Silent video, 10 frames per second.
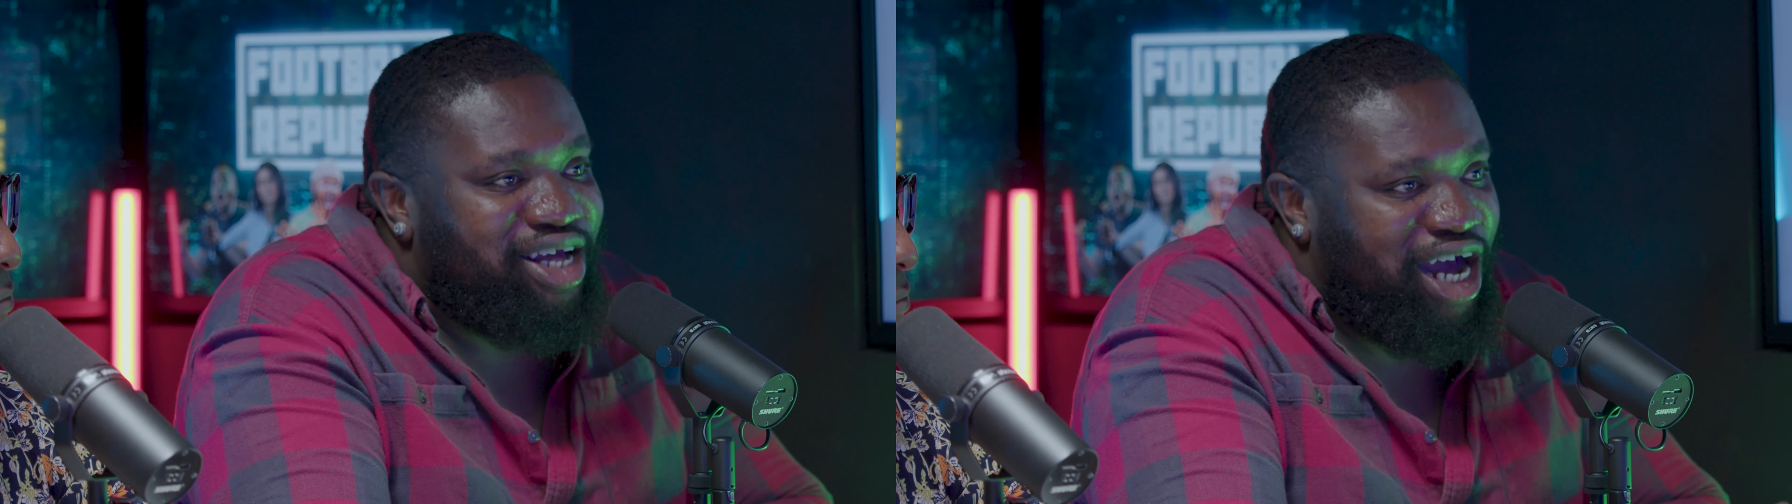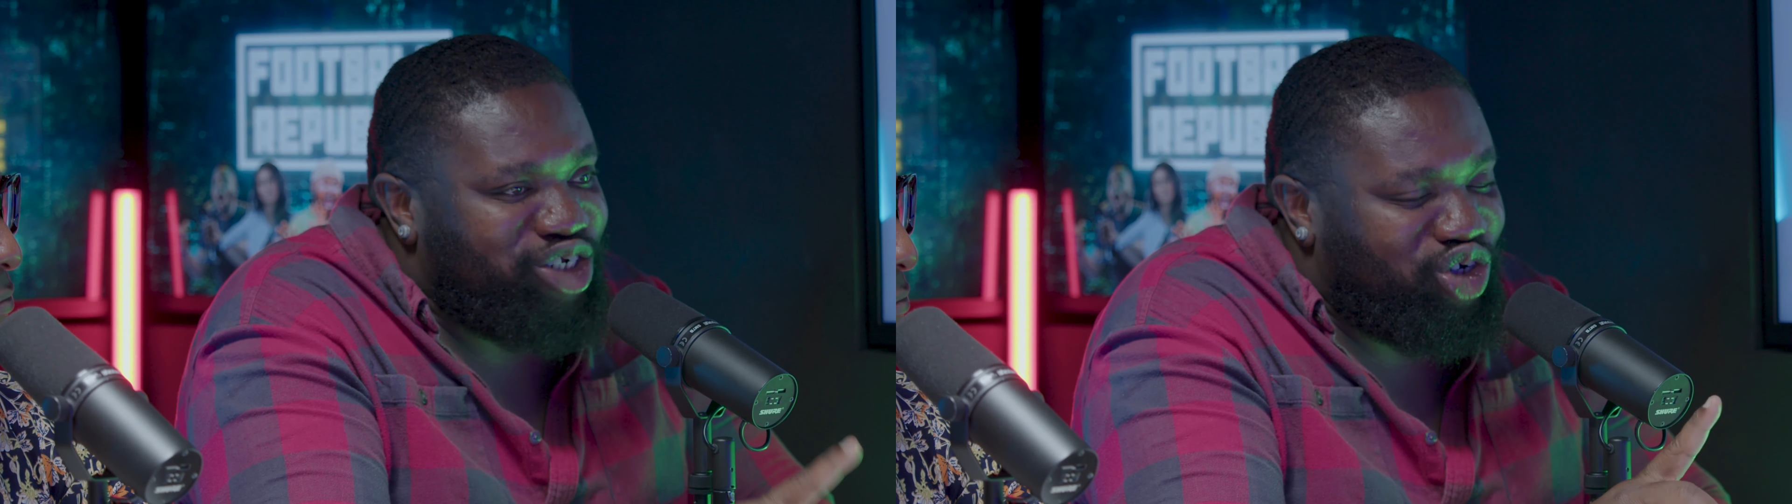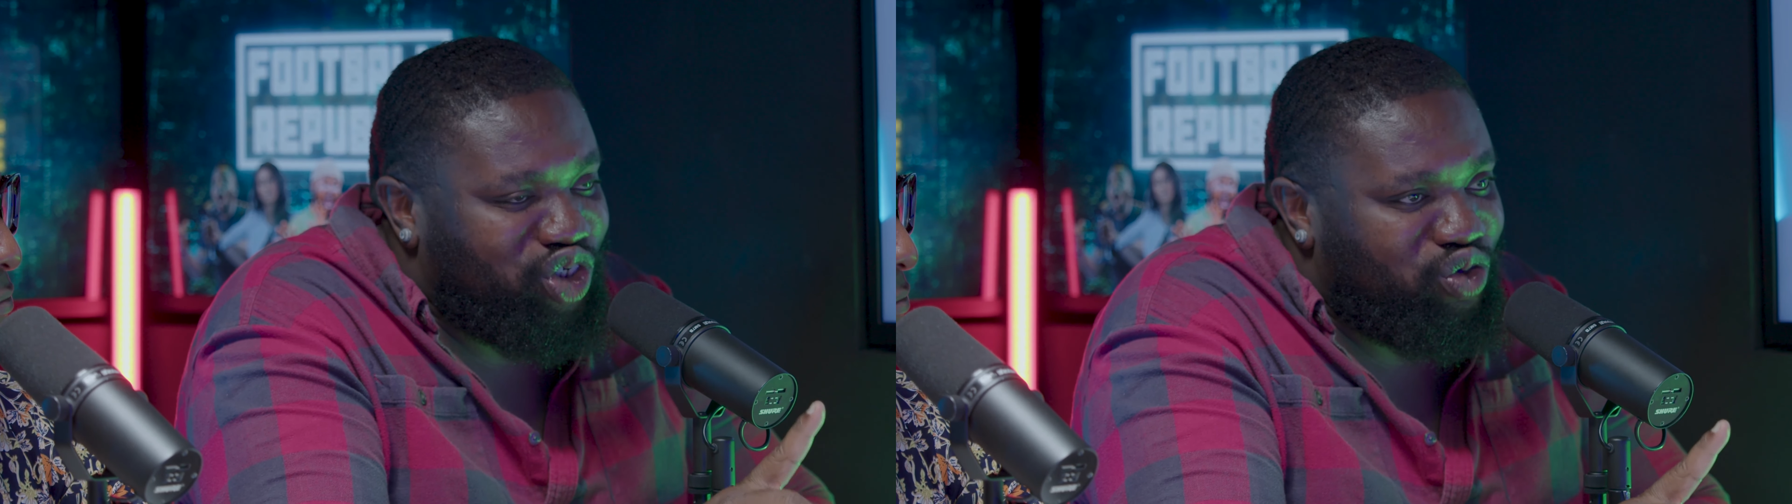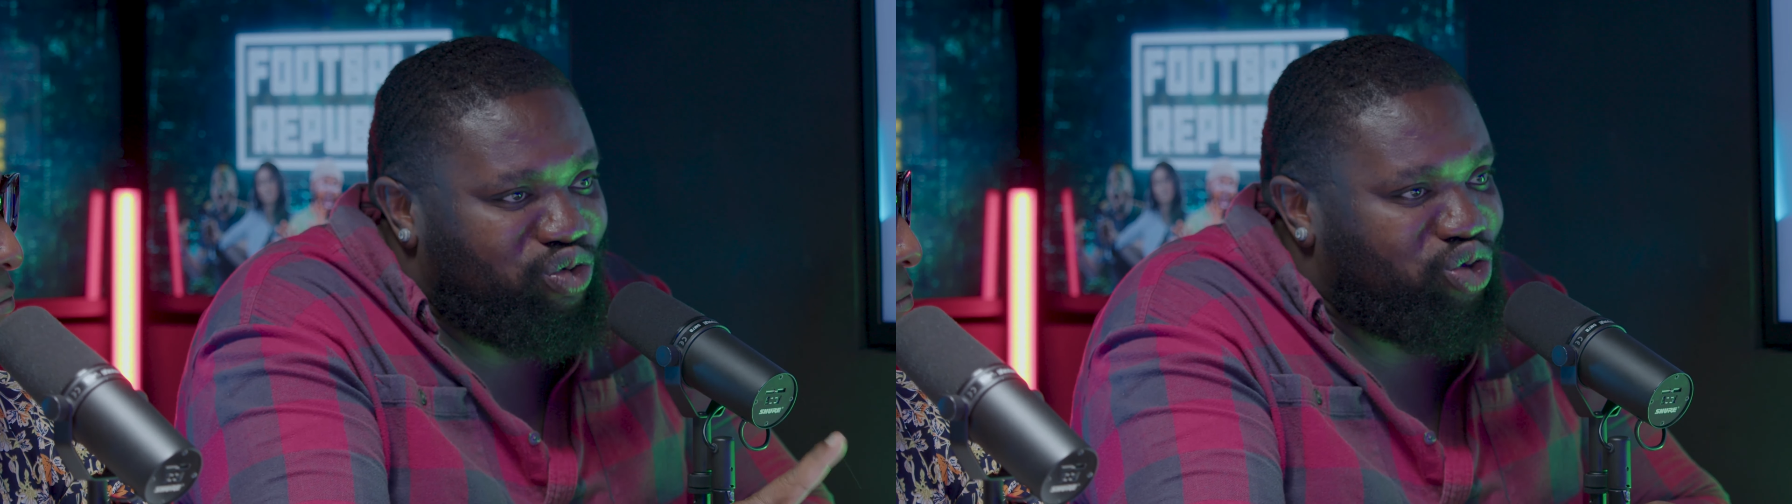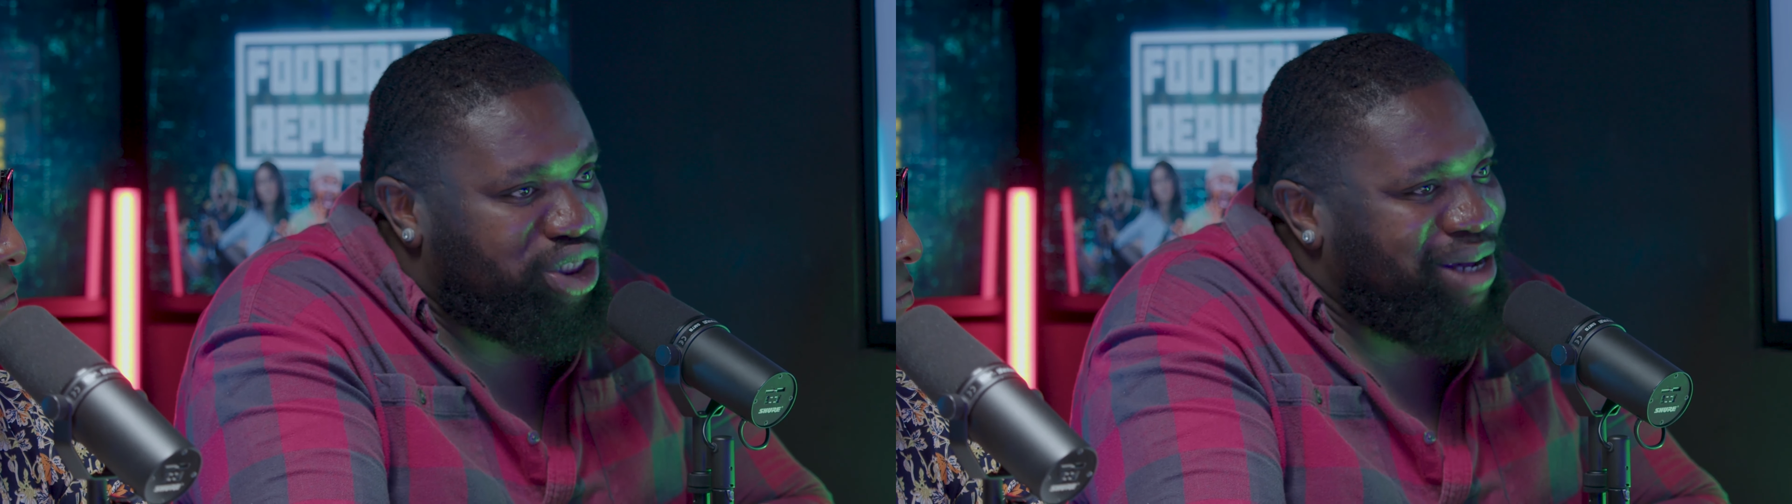I just know
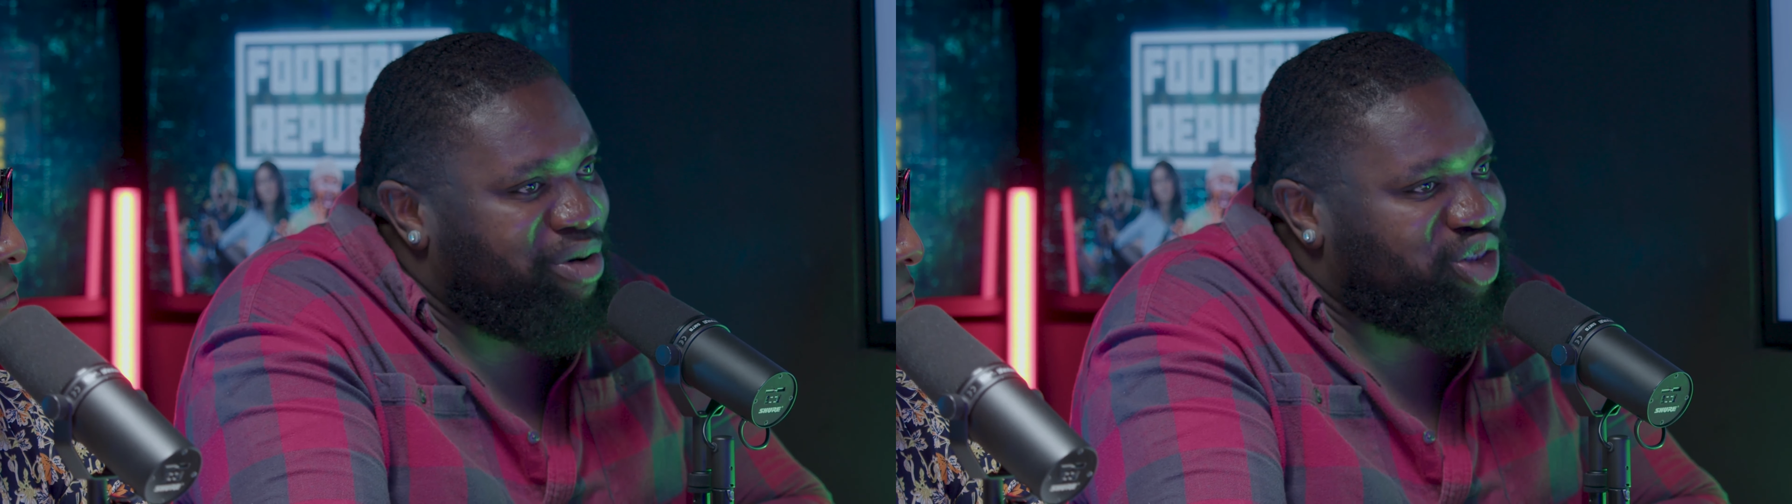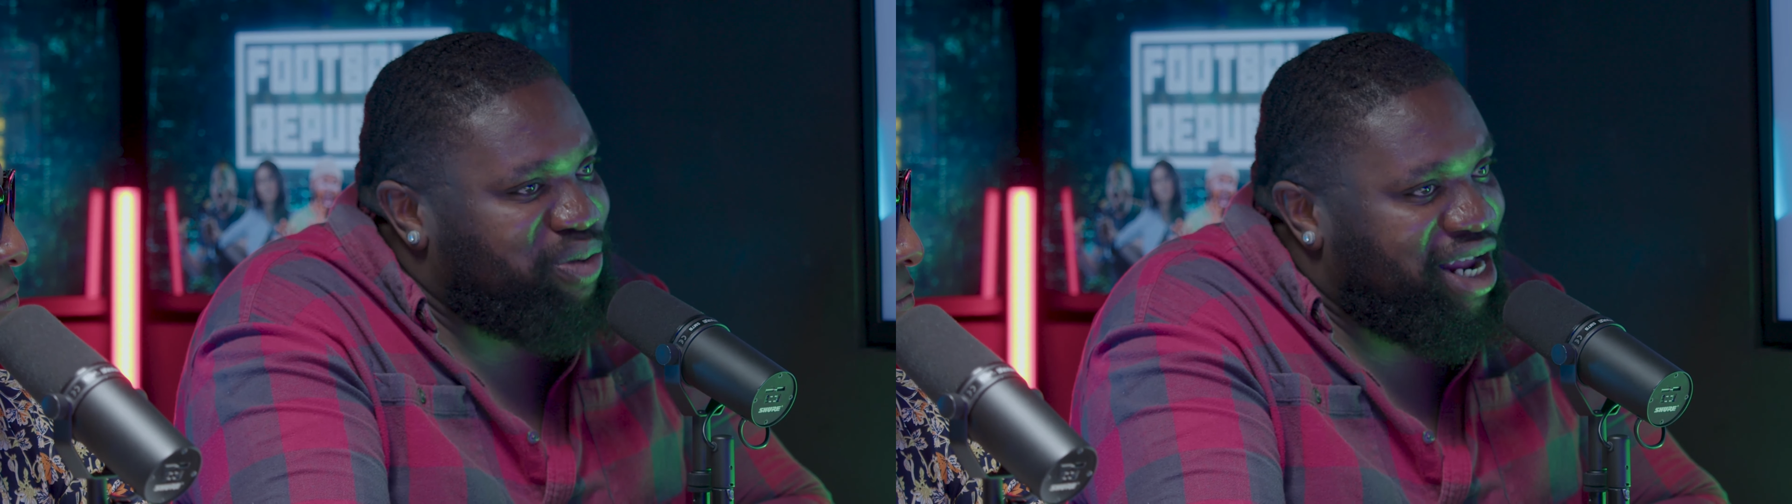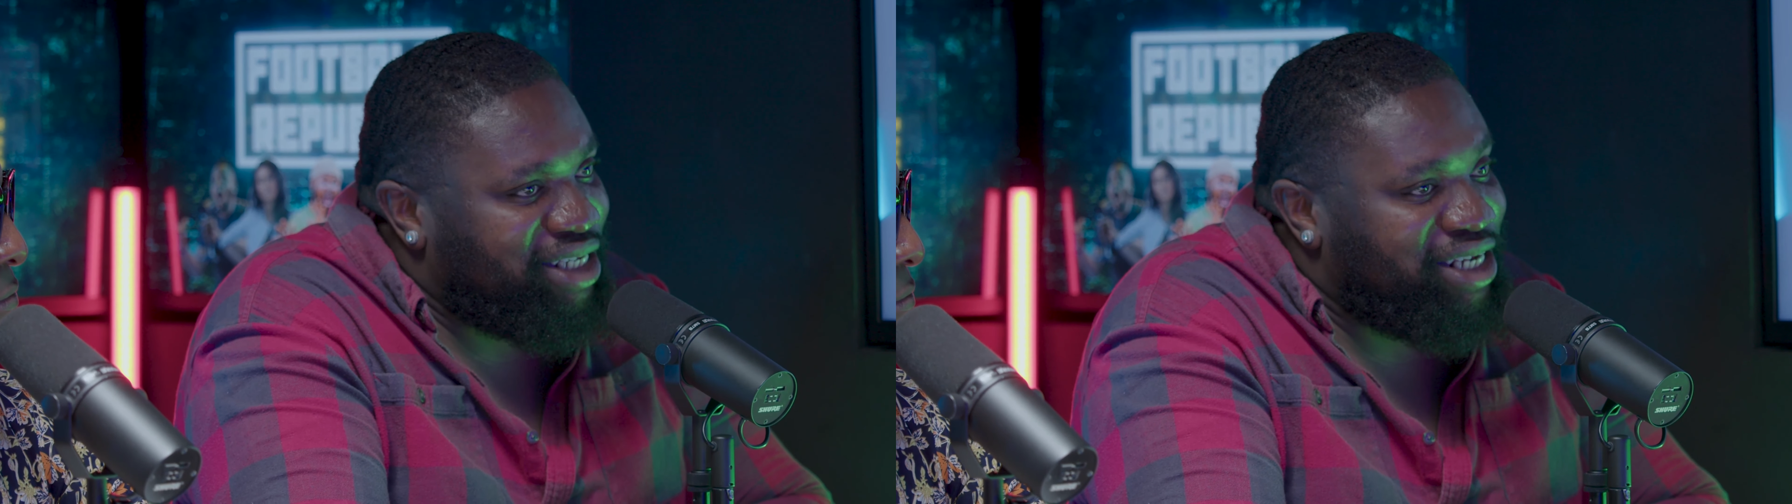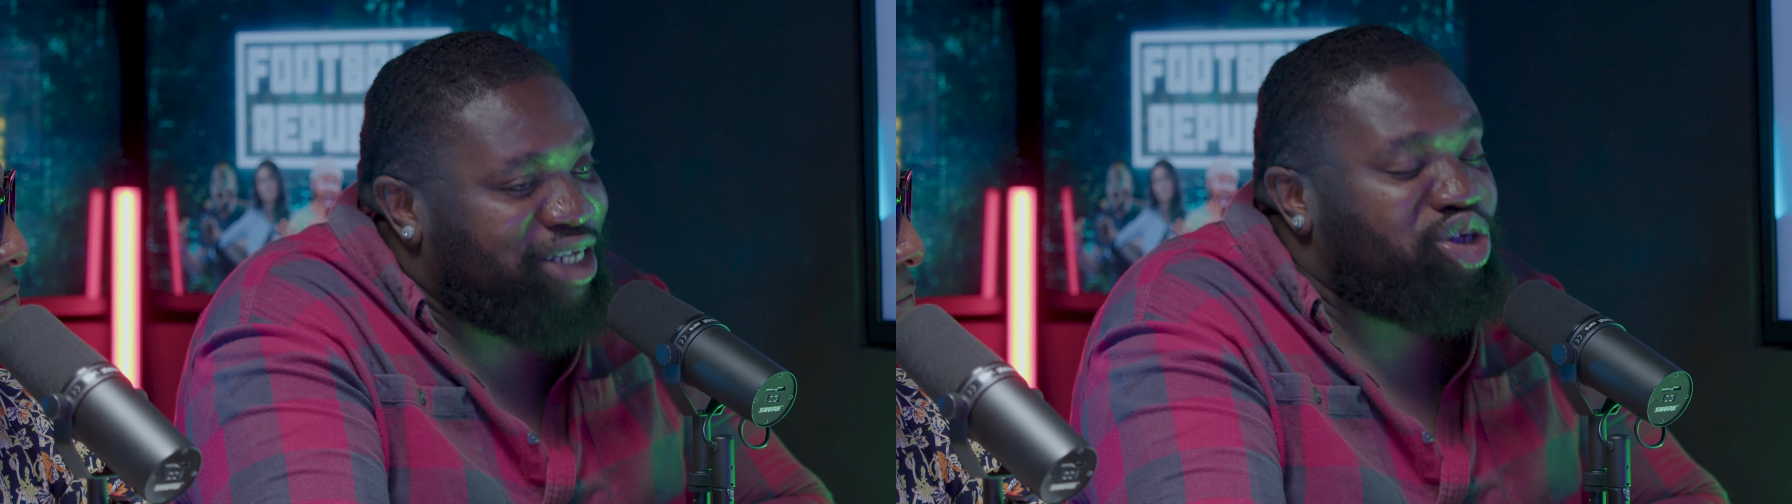Tottenham Hotspur and Arsenal.